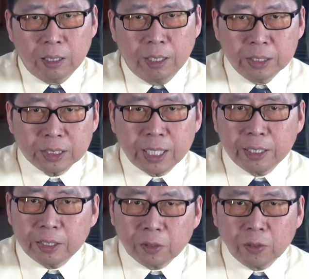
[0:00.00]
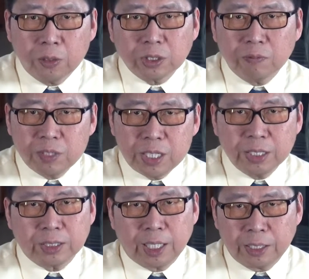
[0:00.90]
Understanding the cause of
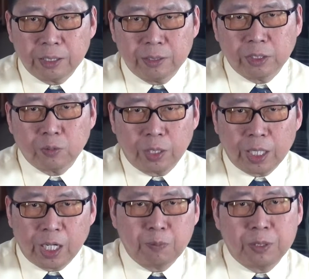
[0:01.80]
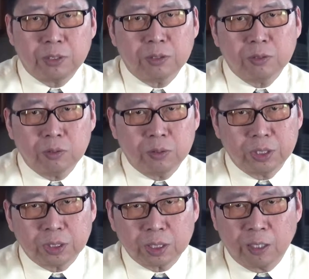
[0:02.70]
nearsightedness will help us to
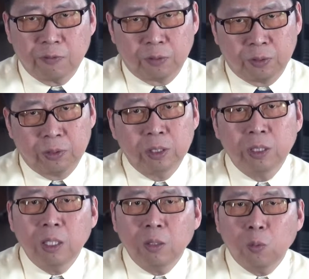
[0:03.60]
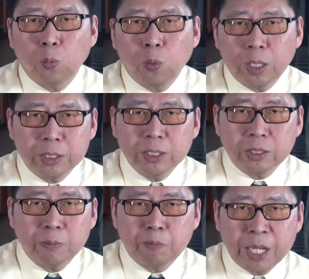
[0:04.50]
discover what is
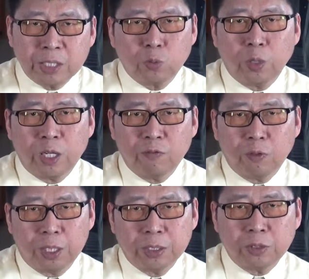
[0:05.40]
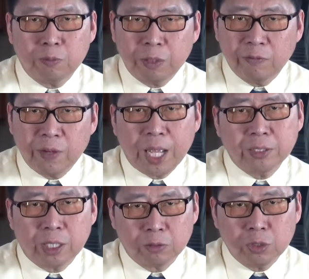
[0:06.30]
the best way for us to
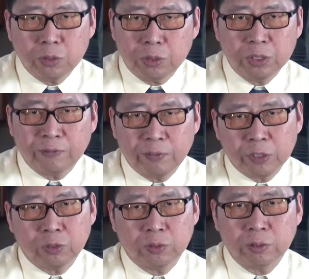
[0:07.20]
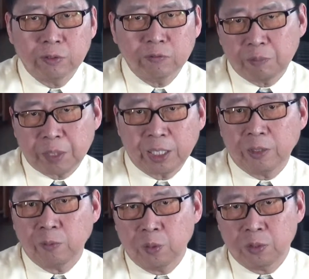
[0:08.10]
prevent our children's vision from
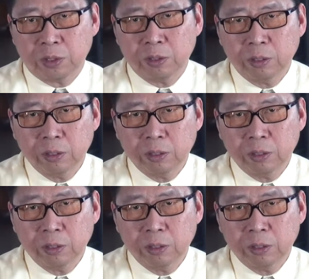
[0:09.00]
getting worse.